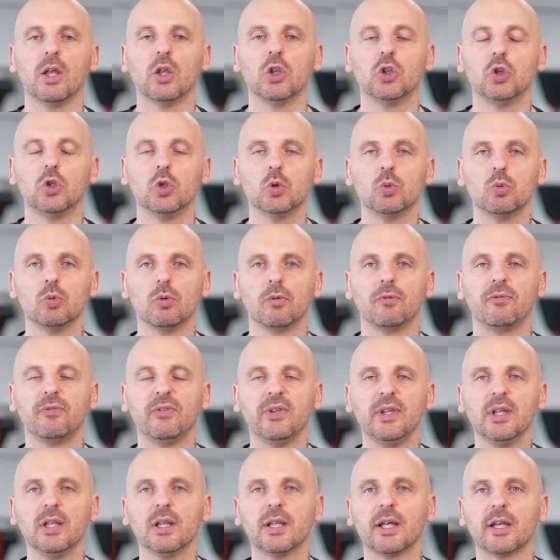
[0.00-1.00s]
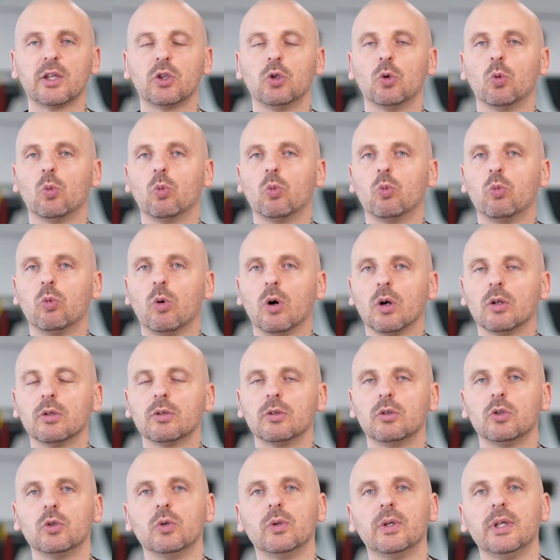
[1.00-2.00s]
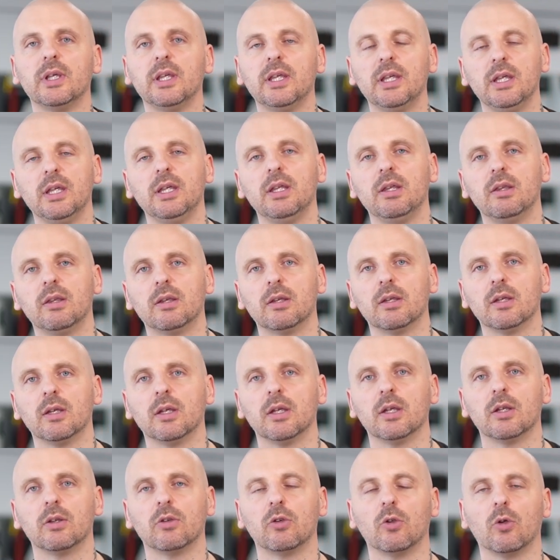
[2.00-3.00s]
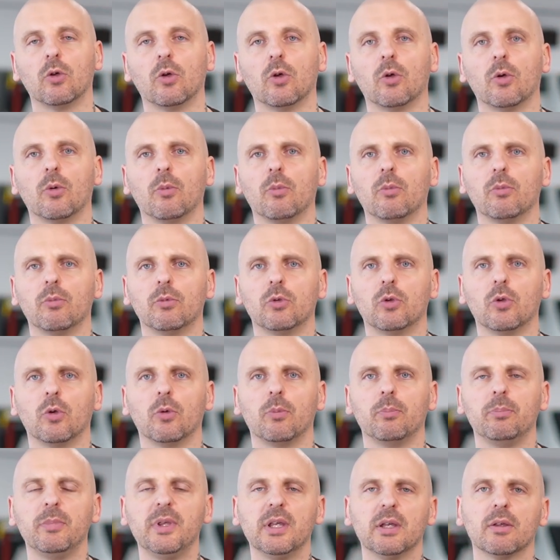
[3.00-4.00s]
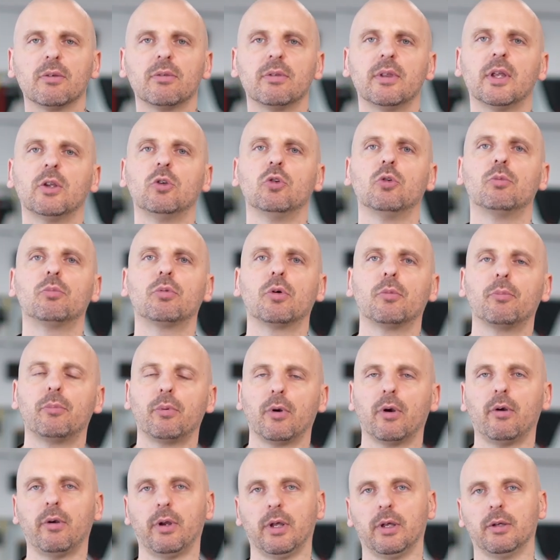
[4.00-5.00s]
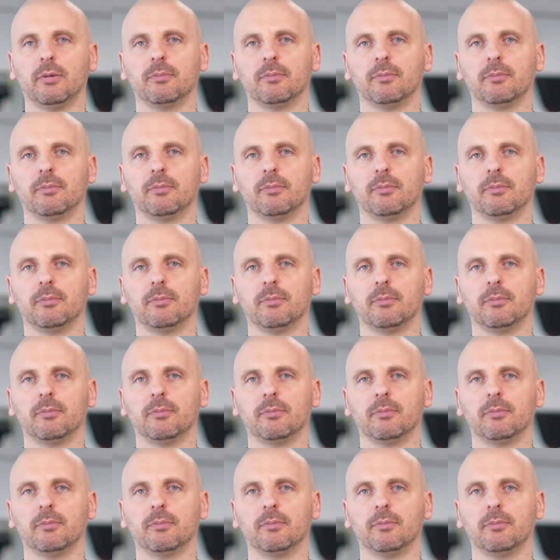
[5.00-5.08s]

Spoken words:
you will feel like you want to eat the meals that you're preparing.